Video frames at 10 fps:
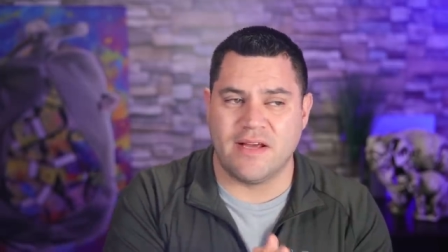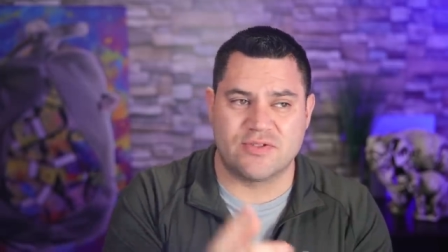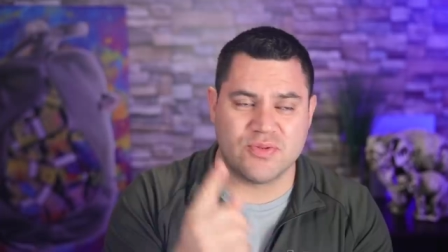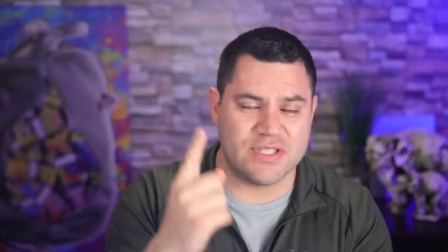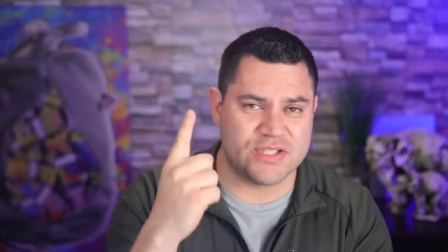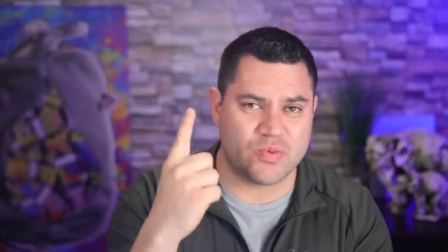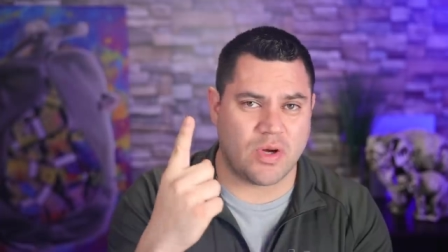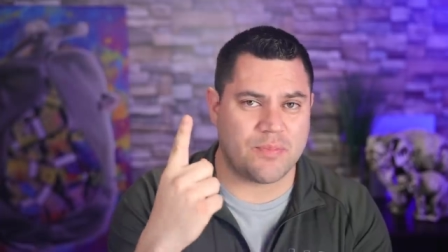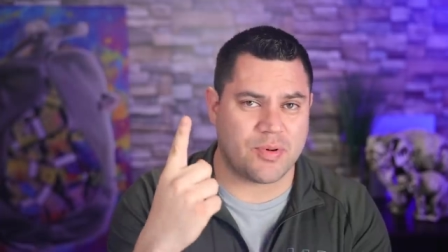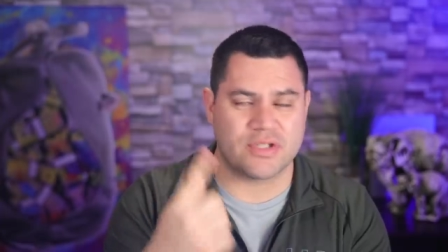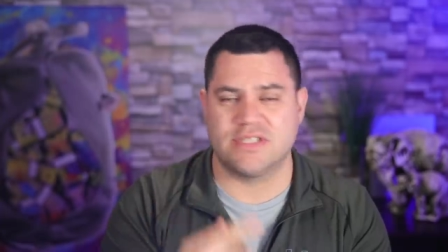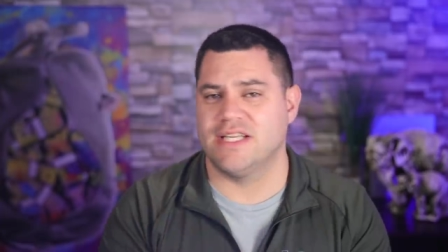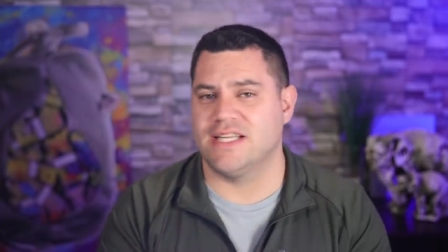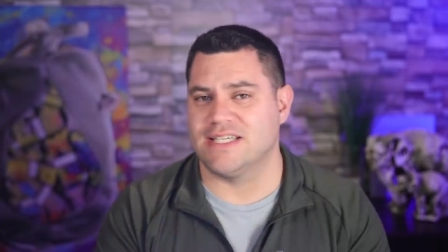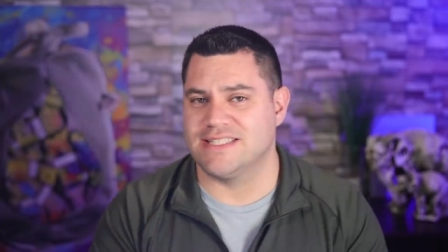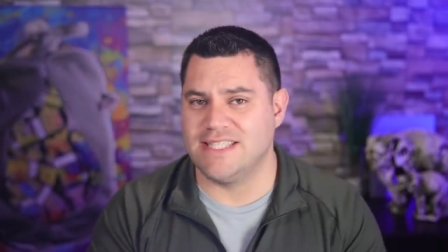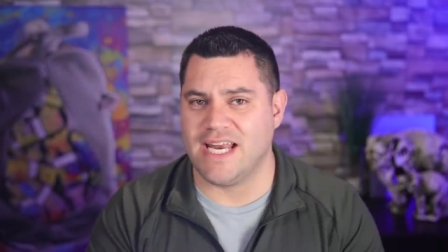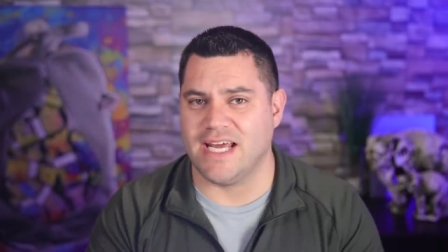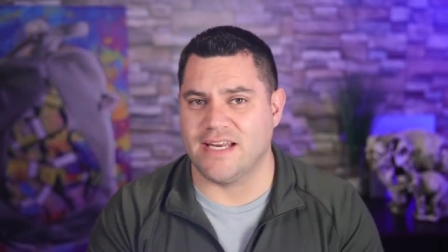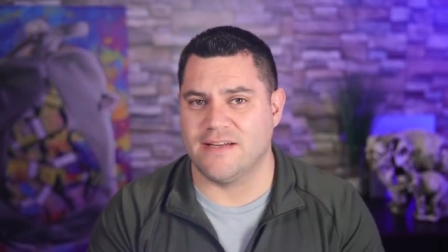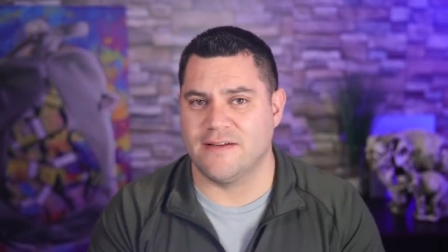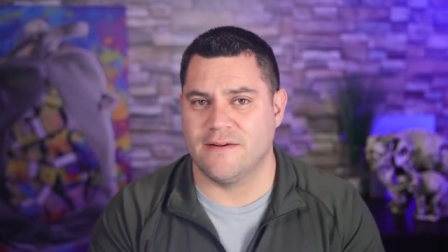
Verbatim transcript: It's really just one person in the Senate.